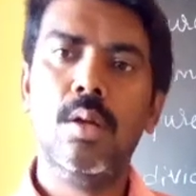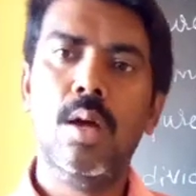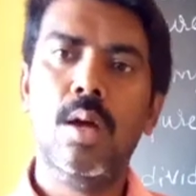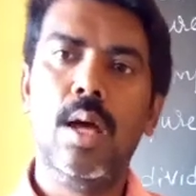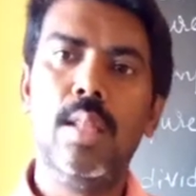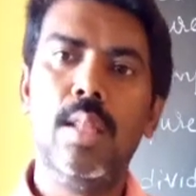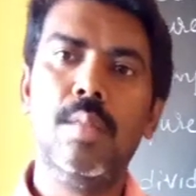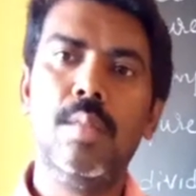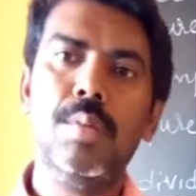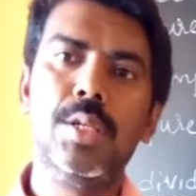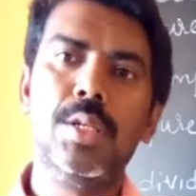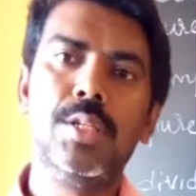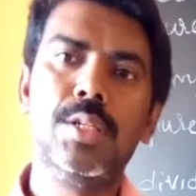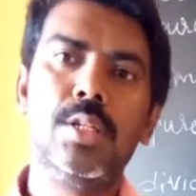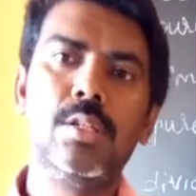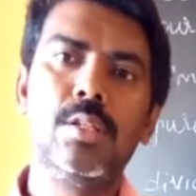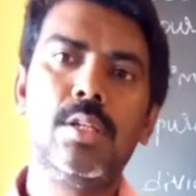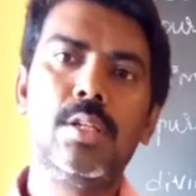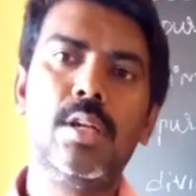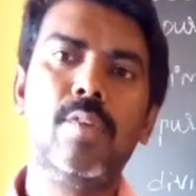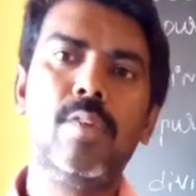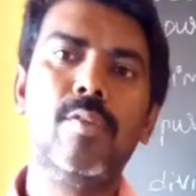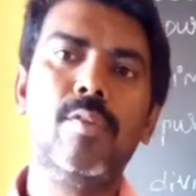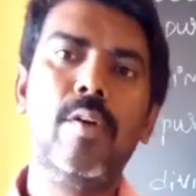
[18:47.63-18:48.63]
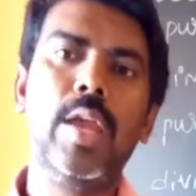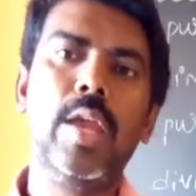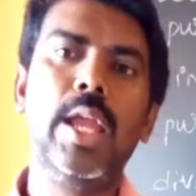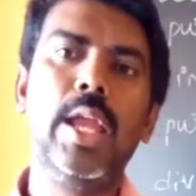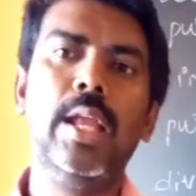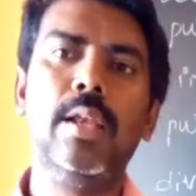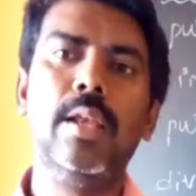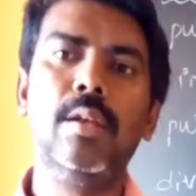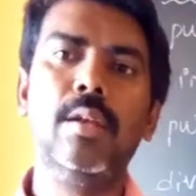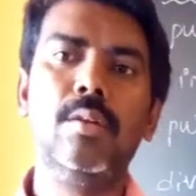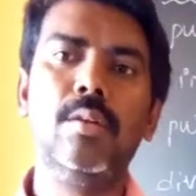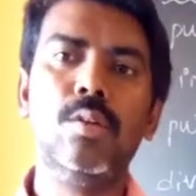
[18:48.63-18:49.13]
And the mixtures are of
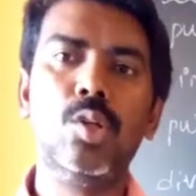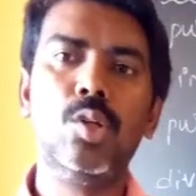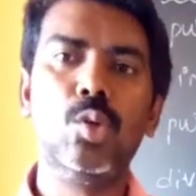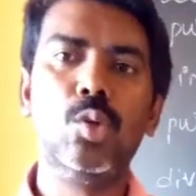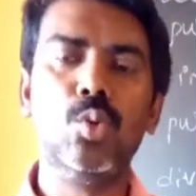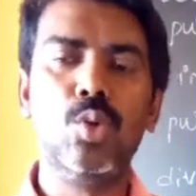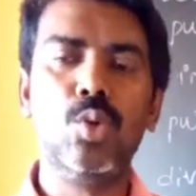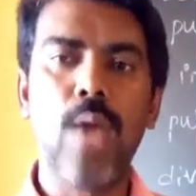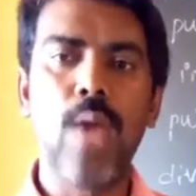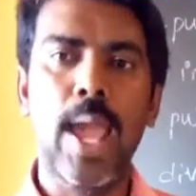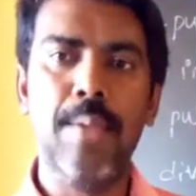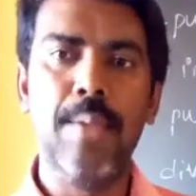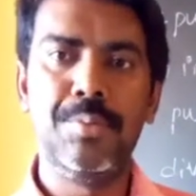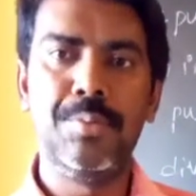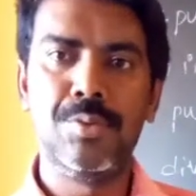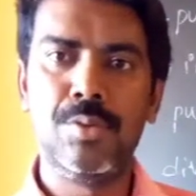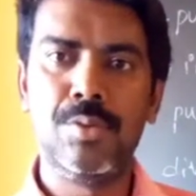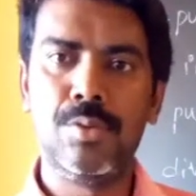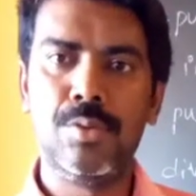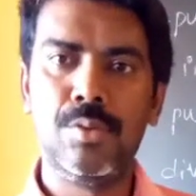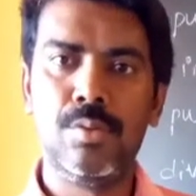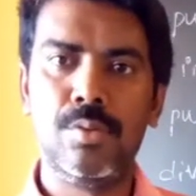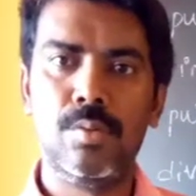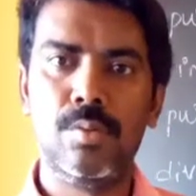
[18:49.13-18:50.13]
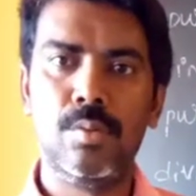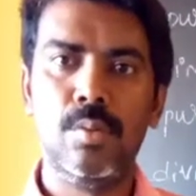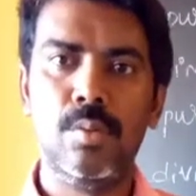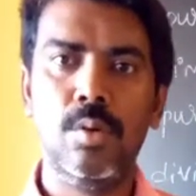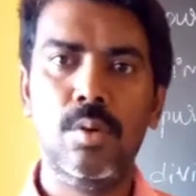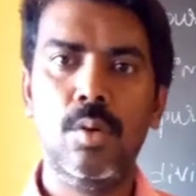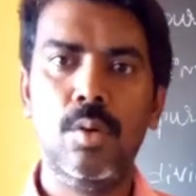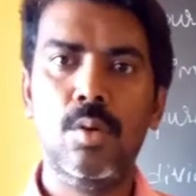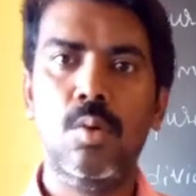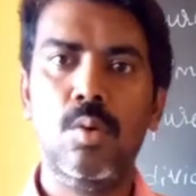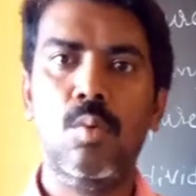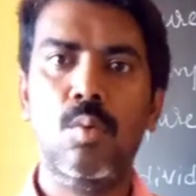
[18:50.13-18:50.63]
again two types.
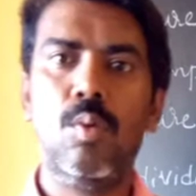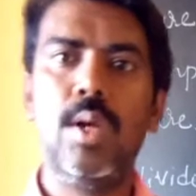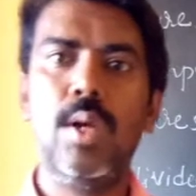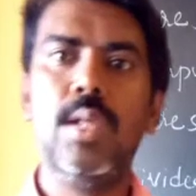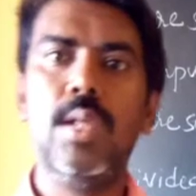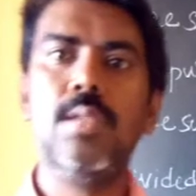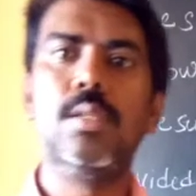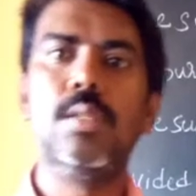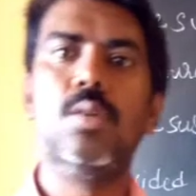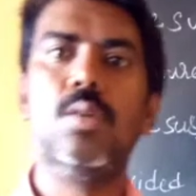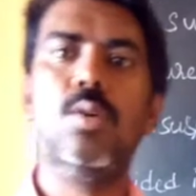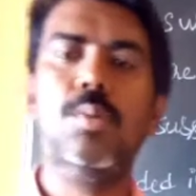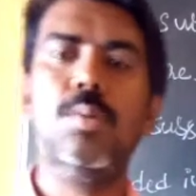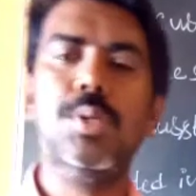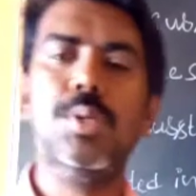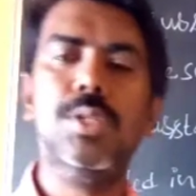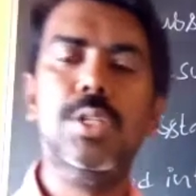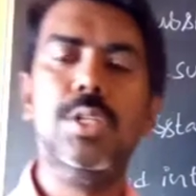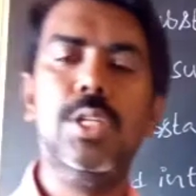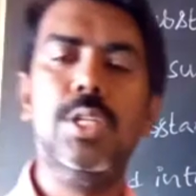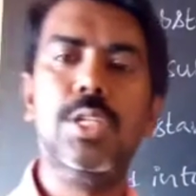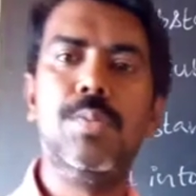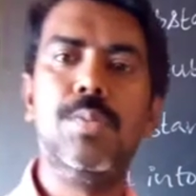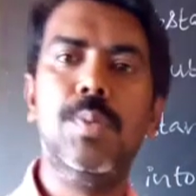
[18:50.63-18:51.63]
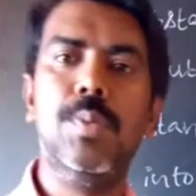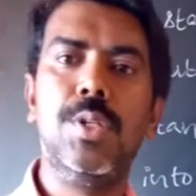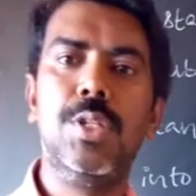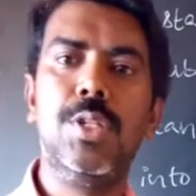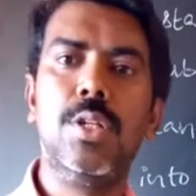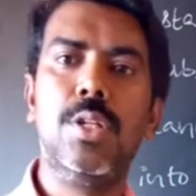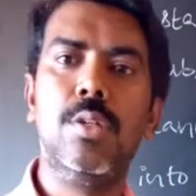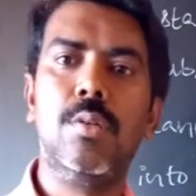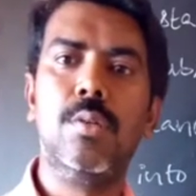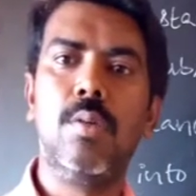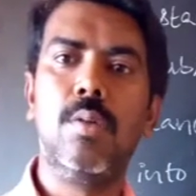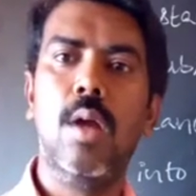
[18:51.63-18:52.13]
One is a homogeneous
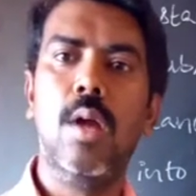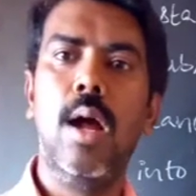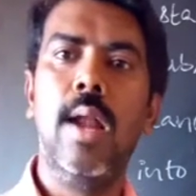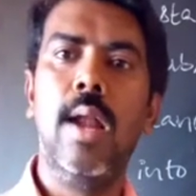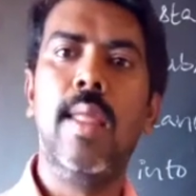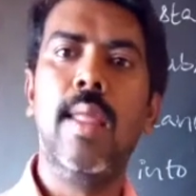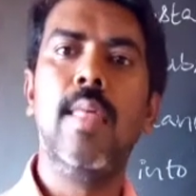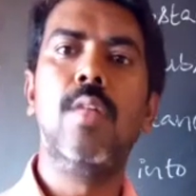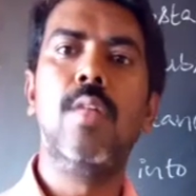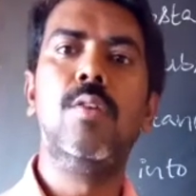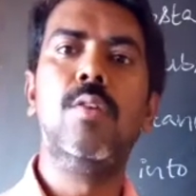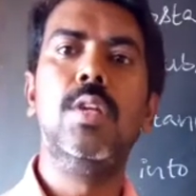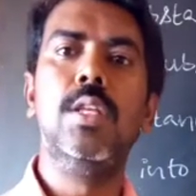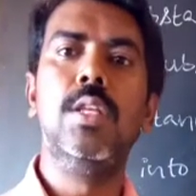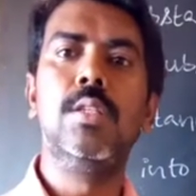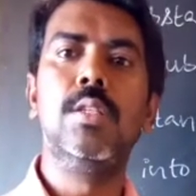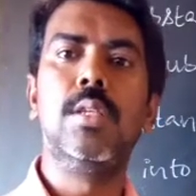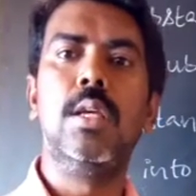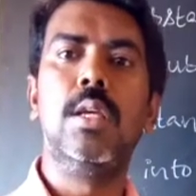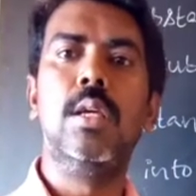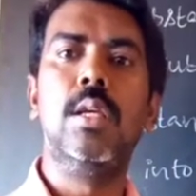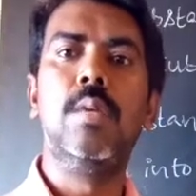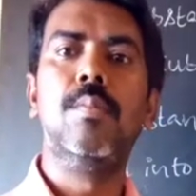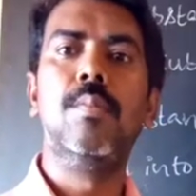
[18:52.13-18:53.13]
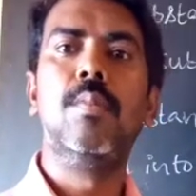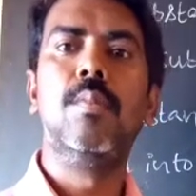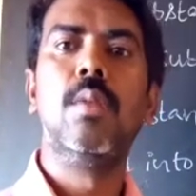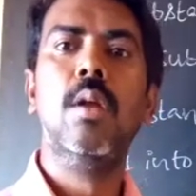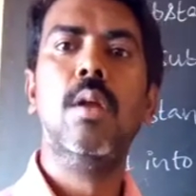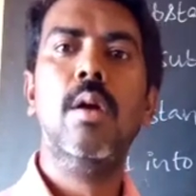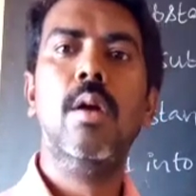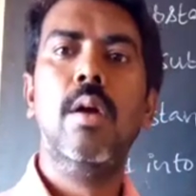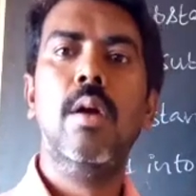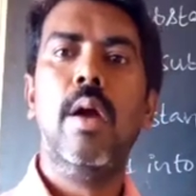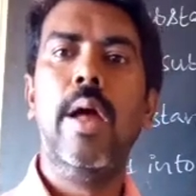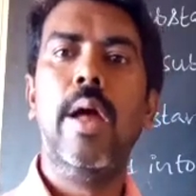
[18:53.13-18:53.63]
mixture and other one is a
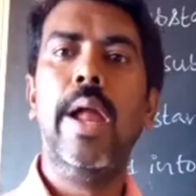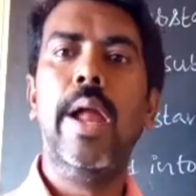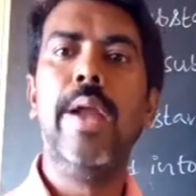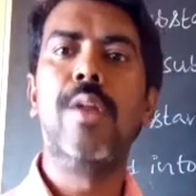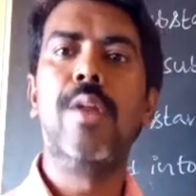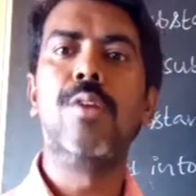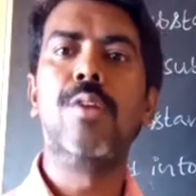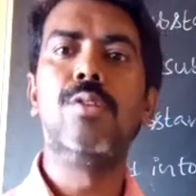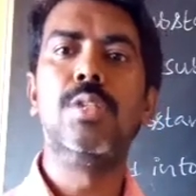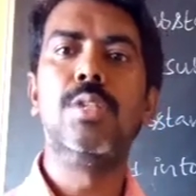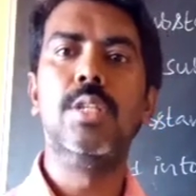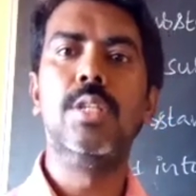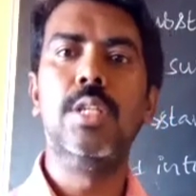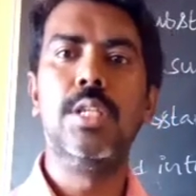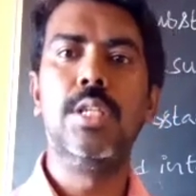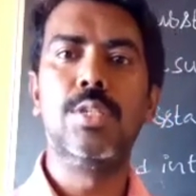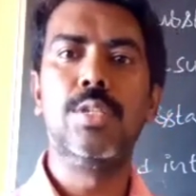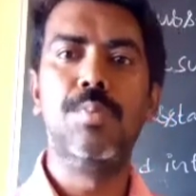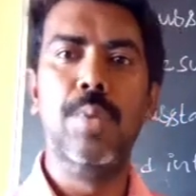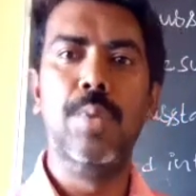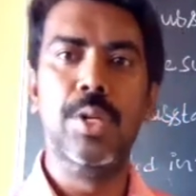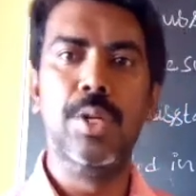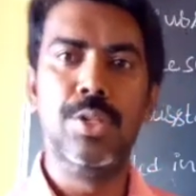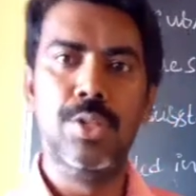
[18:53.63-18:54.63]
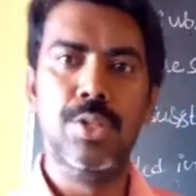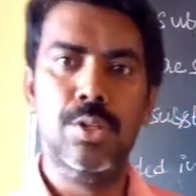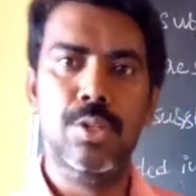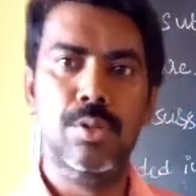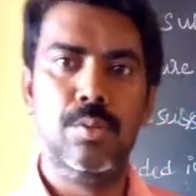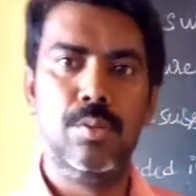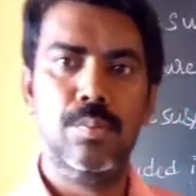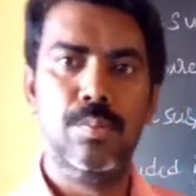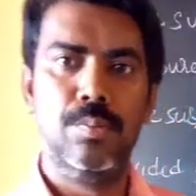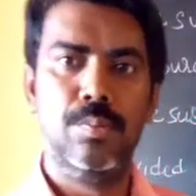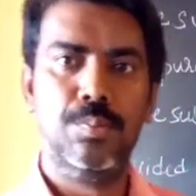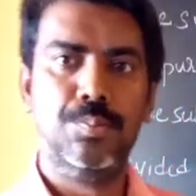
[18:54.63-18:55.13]
heterogeneous
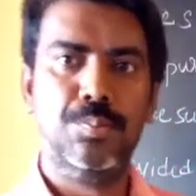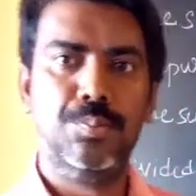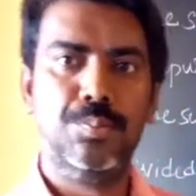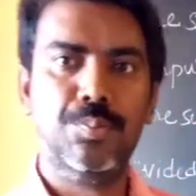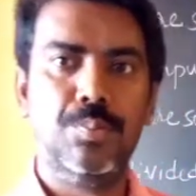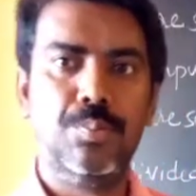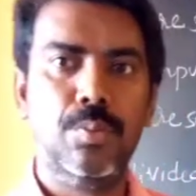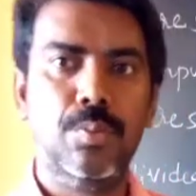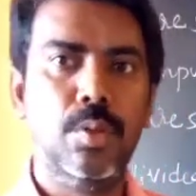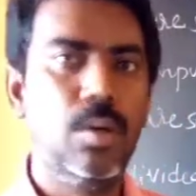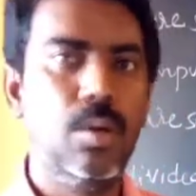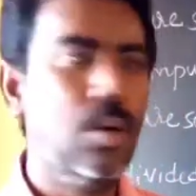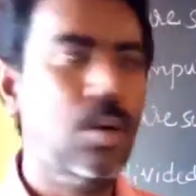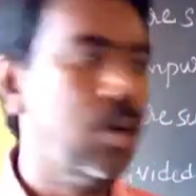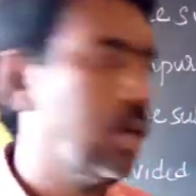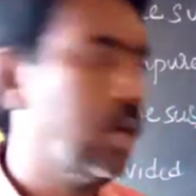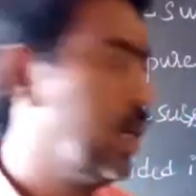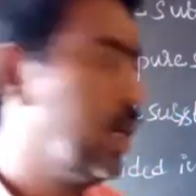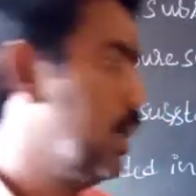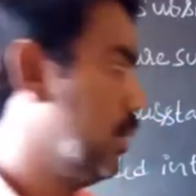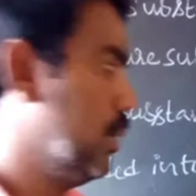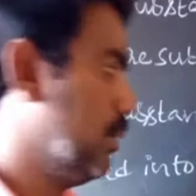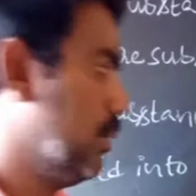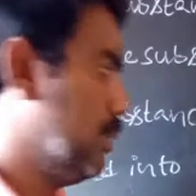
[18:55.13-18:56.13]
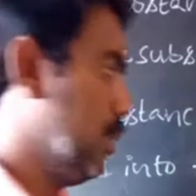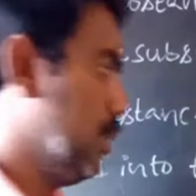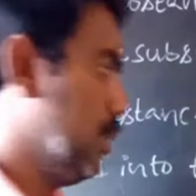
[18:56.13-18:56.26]
mixture. Okay.